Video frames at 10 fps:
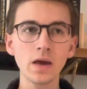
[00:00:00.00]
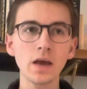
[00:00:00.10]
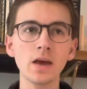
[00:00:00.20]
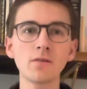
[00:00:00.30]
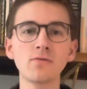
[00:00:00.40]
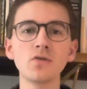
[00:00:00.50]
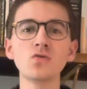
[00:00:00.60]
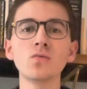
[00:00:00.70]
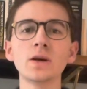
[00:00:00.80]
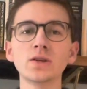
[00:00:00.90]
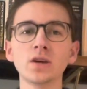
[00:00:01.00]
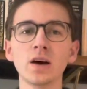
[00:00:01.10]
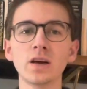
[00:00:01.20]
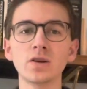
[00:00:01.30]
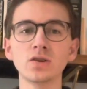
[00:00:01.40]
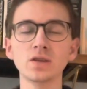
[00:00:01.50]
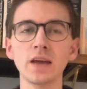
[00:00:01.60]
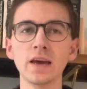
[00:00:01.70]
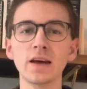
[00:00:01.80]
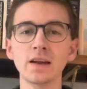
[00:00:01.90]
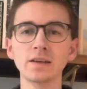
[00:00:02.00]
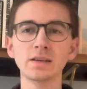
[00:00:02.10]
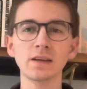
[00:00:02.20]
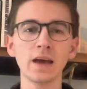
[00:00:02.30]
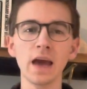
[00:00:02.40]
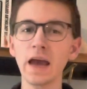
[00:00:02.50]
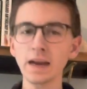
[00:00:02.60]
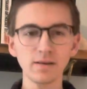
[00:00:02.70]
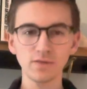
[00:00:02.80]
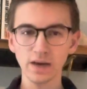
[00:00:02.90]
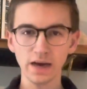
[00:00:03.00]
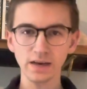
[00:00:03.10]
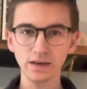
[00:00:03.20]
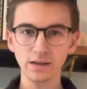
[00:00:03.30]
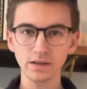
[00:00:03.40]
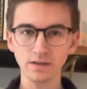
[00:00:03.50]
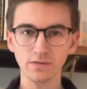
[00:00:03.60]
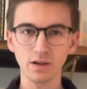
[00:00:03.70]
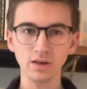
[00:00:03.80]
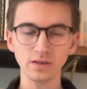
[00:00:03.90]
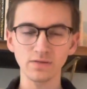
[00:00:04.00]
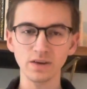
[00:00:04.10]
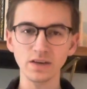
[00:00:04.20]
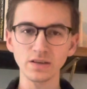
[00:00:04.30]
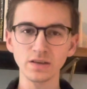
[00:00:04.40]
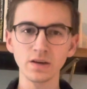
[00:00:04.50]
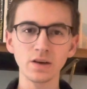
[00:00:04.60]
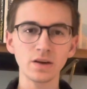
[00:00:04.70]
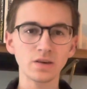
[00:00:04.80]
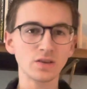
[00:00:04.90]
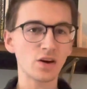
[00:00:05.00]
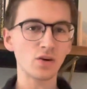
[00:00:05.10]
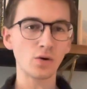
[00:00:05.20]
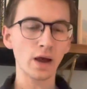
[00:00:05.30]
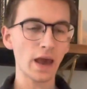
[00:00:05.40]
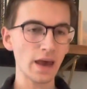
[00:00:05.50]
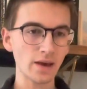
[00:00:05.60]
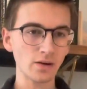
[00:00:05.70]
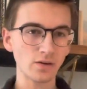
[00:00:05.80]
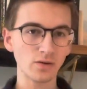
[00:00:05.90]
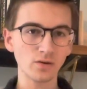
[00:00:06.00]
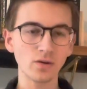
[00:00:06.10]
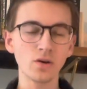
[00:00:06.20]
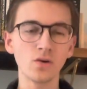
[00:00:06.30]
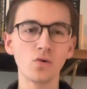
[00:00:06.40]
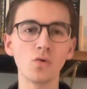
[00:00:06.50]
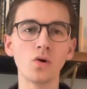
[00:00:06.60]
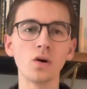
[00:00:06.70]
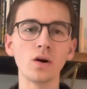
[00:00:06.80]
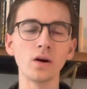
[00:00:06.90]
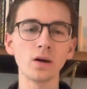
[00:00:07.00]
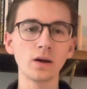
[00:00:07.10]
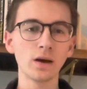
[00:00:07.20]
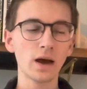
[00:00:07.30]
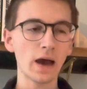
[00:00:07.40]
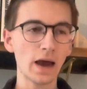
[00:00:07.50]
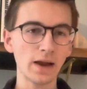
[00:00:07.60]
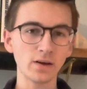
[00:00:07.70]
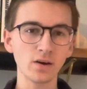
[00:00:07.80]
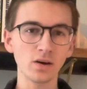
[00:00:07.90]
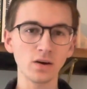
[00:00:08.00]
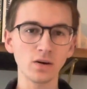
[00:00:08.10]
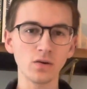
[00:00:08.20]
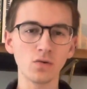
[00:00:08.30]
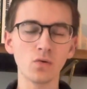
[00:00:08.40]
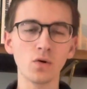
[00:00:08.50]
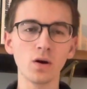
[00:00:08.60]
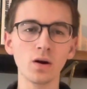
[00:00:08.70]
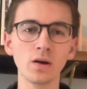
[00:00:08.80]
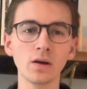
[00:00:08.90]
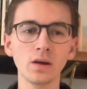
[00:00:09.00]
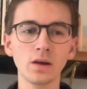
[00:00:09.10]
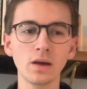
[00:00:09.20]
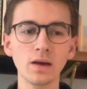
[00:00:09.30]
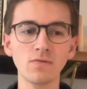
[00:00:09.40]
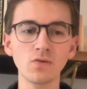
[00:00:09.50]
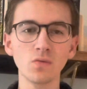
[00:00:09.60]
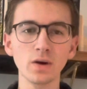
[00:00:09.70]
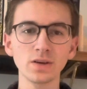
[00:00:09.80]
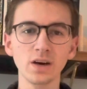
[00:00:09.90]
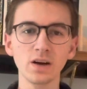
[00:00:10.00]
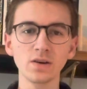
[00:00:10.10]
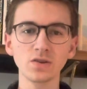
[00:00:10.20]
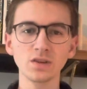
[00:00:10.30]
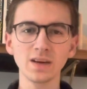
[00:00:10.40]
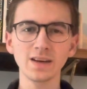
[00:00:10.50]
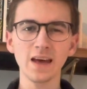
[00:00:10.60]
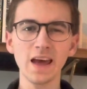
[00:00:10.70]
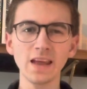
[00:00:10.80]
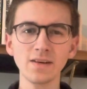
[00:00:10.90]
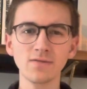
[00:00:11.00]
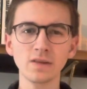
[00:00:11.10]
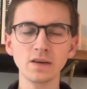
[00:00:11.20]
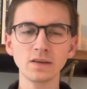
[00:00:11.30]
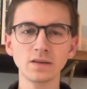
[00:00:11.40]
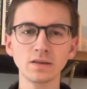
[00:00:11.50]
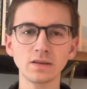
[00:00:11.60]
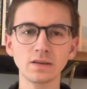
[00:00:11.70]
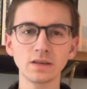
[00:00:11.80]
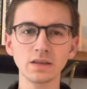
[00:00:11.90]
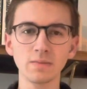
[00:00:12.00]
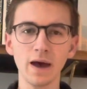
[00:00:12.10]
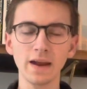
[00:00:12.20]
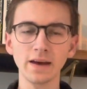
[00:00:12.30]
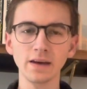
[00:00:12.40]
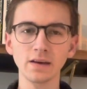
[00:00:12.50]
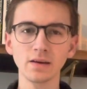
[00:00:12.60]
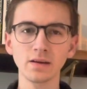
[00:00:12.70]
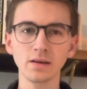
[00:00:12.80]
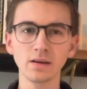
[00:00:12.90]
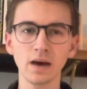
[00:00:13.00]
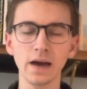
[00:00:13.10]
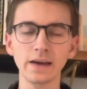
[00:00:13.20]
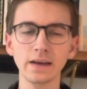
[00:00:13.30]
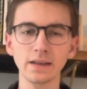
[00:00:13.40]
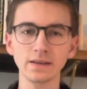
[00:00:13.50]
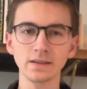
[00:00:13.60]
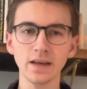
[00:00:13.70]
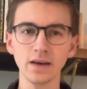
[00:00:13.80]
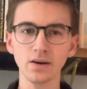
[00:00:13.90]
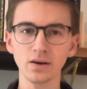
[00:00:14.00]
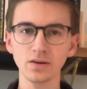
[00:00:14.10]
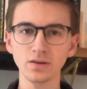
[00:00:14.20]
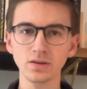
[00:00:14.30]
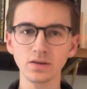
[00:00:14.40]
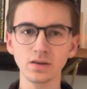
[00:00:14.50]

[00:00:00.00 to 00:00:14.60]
If you wish to understand any of the idealist philosophies, so Hegel or Heidegger, or if you want to understand any of these systematic idealist thinkers,